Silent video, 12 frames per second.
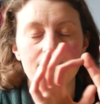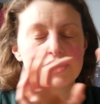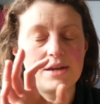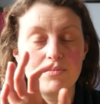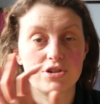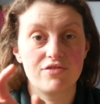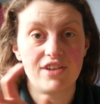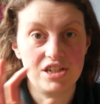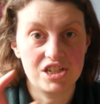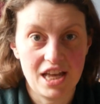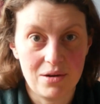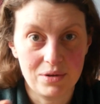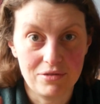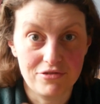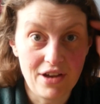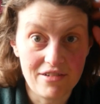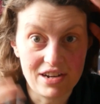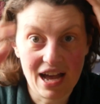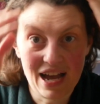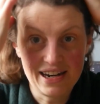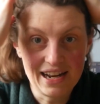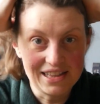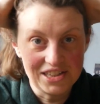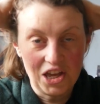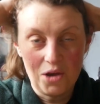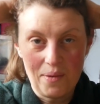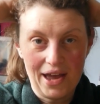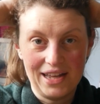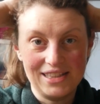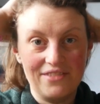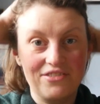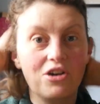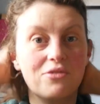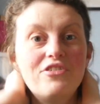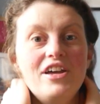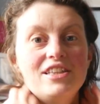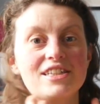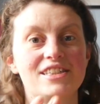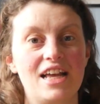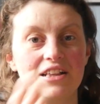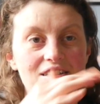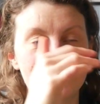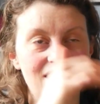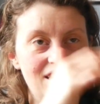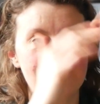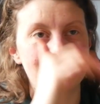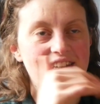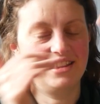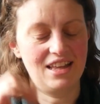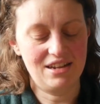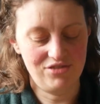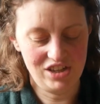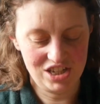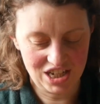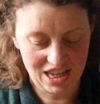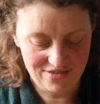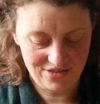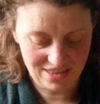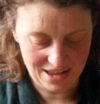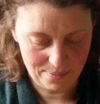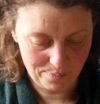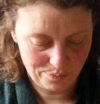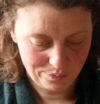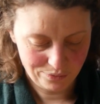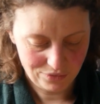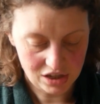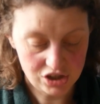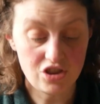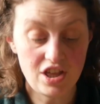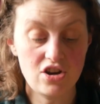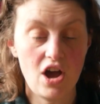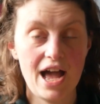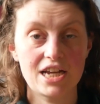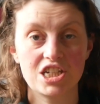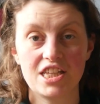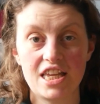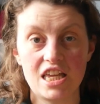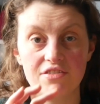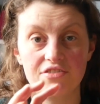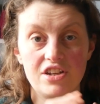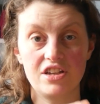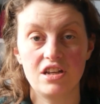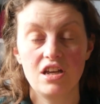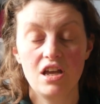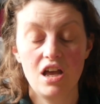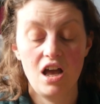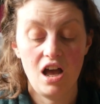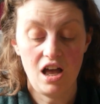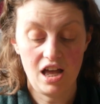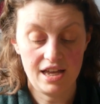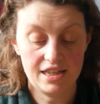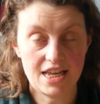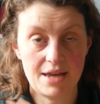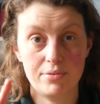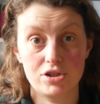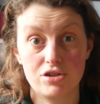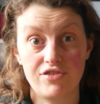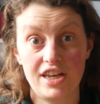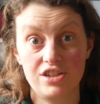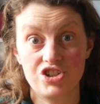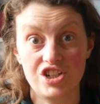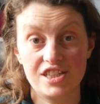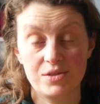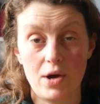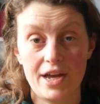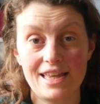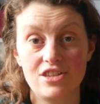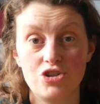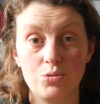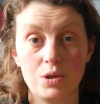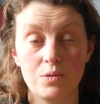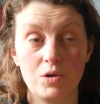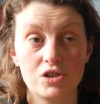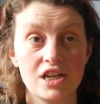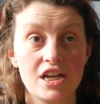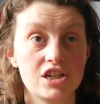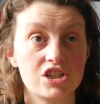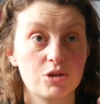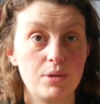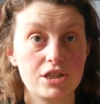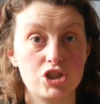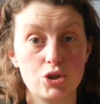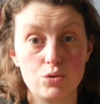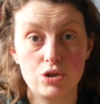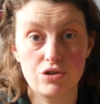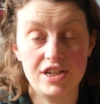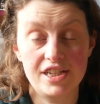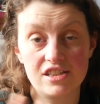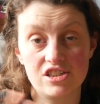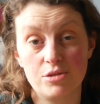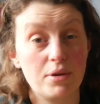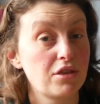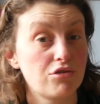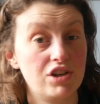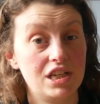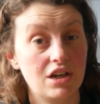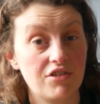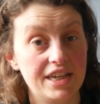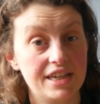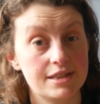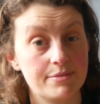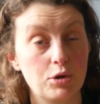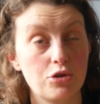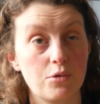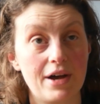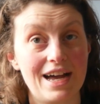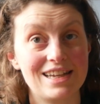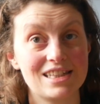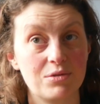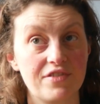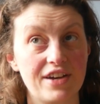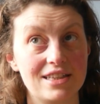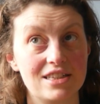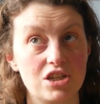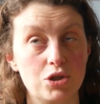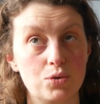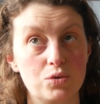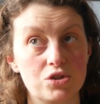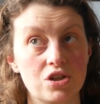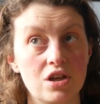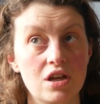temperature ranges out in Fahrenheit, and I had to go back and sort of convert to Celsius and like rejig everything. So they're not actually even temperature ranges. What I ended up with was some are 2 degrees and some are 3 degrees, but otherwise I would have had to use